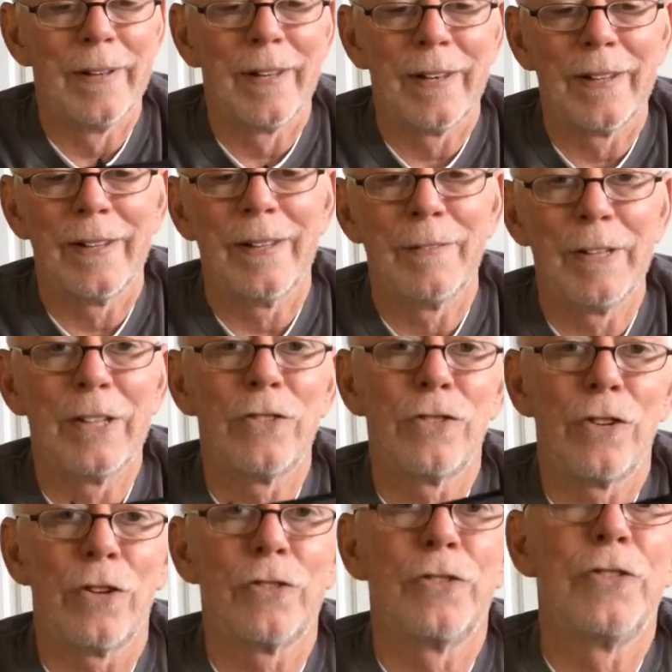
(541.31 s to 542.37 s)
And it's
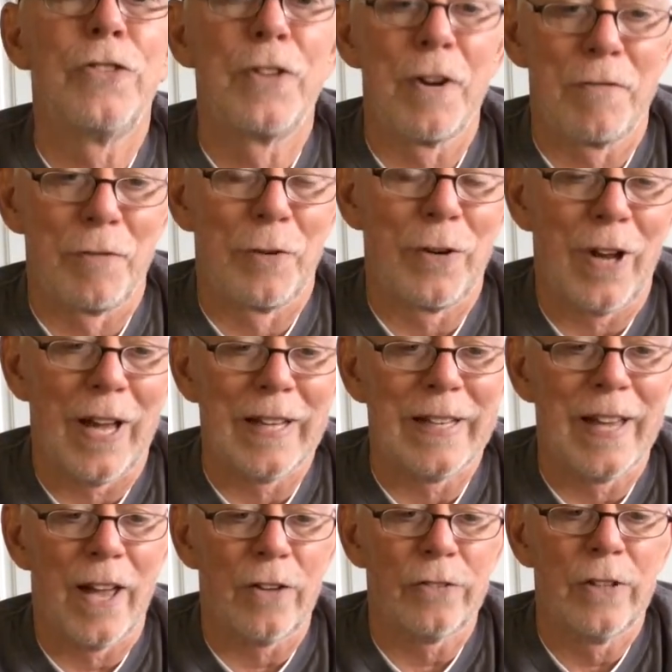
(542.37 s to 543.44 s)
just different, I
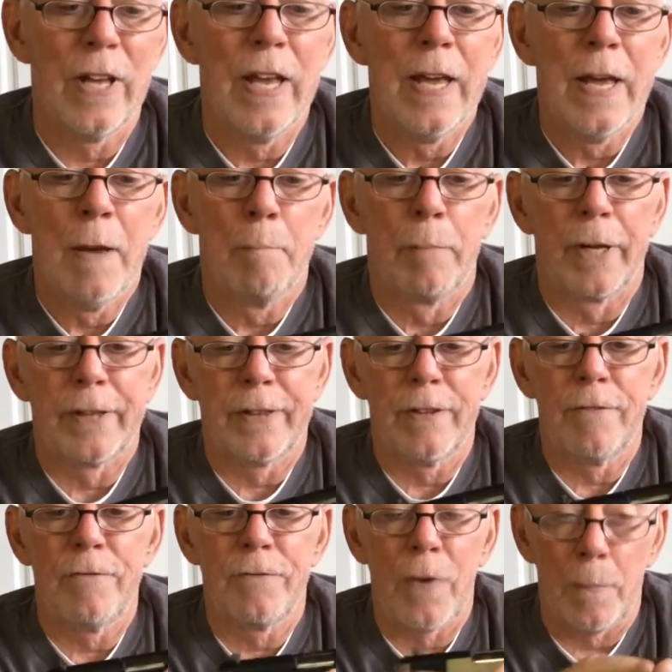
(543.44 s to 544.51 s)
guess. But
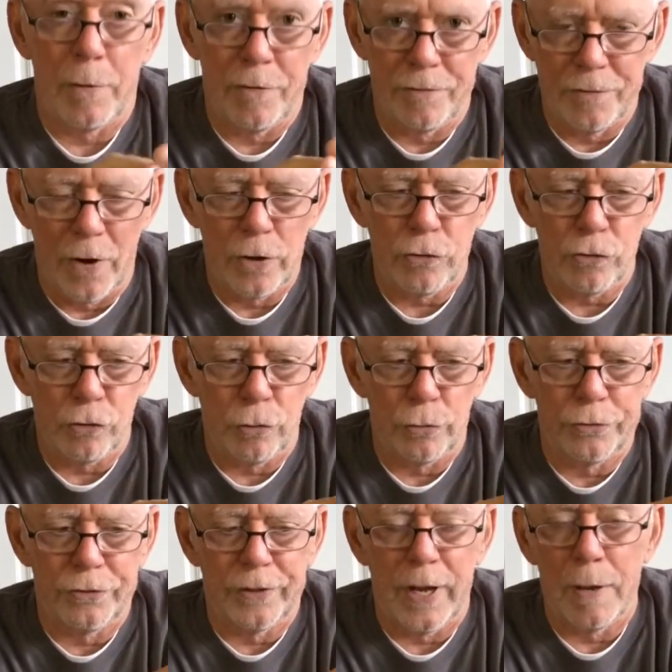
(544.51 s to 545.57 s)
from a functional
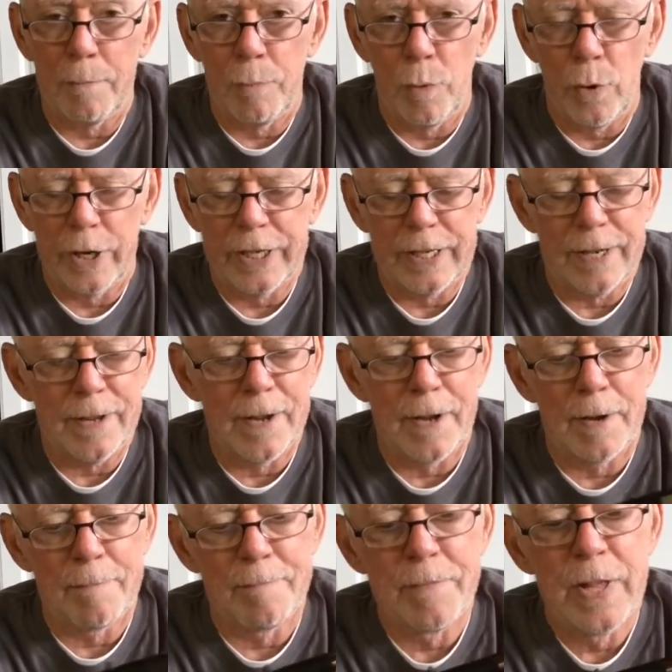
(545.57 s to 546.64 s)
standpoint,
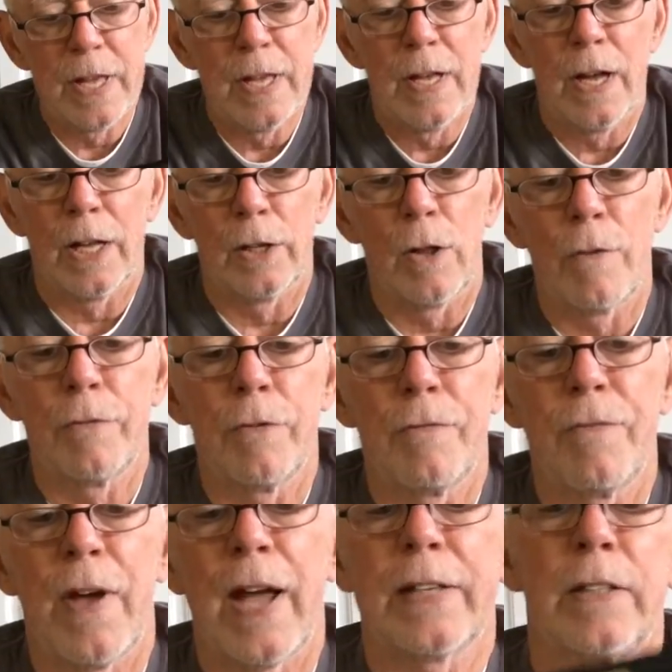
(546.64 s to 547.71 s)
I love the
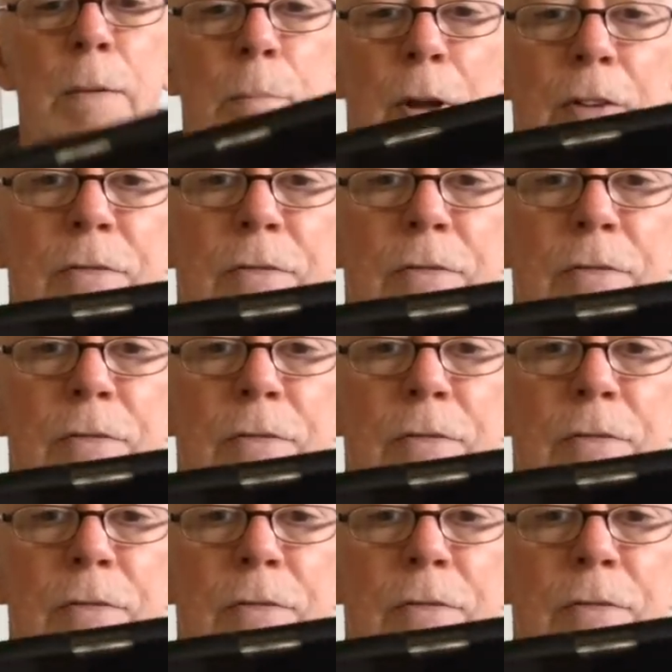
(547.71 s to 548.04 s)
fact that my